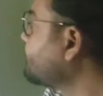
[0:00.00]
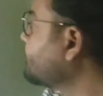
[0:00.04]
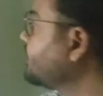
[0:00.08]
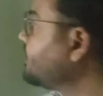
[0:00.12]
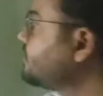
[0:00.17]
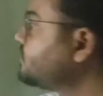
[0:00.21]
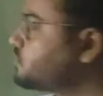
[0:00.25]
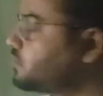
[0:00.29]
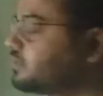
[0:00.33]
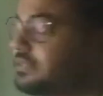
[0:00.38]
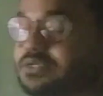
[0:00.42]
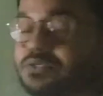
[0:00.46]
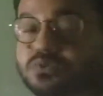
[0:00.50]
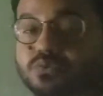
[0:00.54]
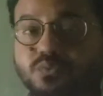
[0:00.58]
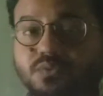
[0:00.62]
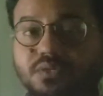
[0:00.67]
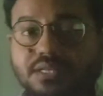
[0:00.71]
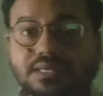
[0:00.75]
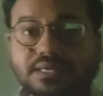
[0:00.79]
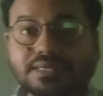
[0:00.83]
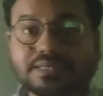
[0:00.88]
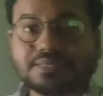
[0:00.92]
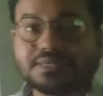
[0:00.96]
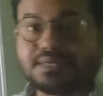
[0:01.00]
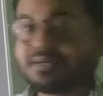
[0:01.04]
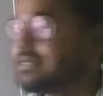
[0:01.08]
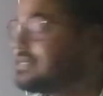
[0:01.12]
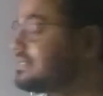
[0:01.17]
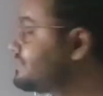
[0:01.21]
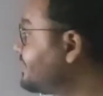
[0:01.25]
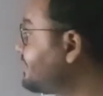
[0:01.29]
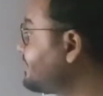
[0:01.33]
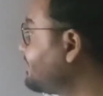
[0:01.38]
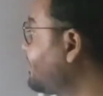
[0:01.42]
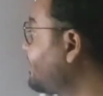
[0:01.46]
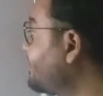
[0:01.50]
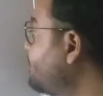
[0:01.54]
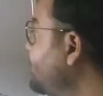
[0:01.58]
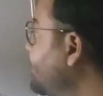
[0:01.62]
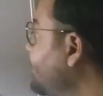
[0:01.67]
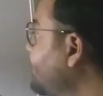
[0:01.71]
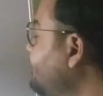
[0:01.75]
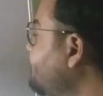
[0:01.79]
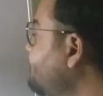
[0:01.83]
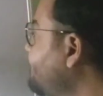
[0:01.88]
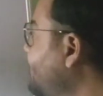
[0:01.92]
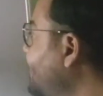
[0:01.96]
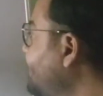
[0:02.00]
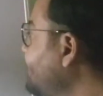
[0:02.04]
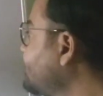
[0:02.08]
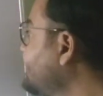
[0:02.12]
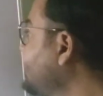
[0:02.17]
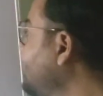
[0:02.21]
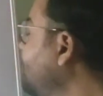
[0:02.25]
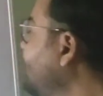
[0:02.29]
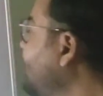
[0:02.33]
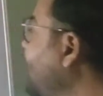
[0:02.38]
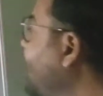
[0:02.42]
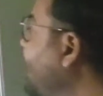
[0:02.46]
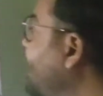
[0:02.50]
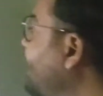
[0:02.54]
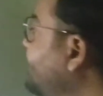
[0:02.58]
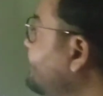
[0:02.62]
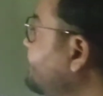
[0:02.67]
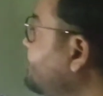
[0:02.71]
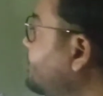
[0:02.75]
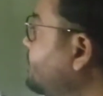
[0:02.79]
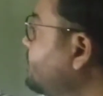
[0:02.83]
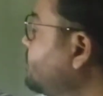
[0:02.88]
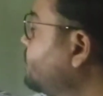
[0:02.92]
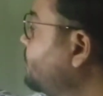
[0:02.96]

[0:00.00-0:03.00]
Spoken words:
So this will increase the thermic effect, and you